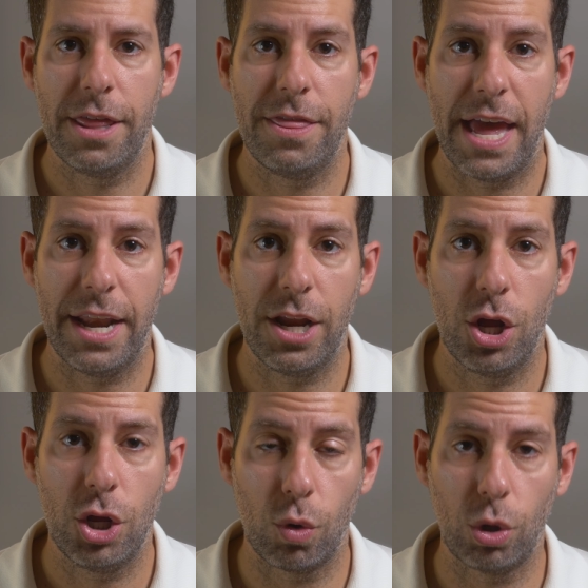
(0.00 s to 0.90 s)
than
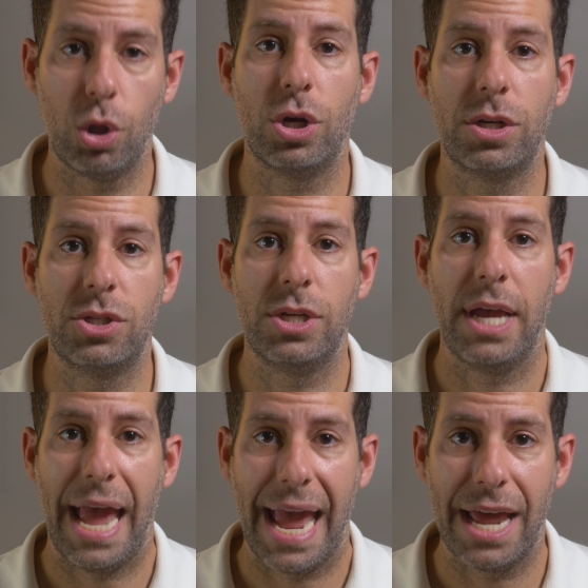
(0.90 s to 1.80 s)
your looks
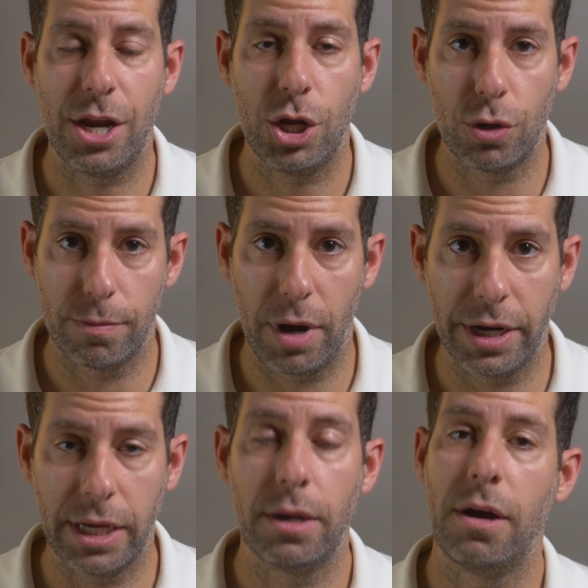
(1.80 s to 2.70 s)
and your money.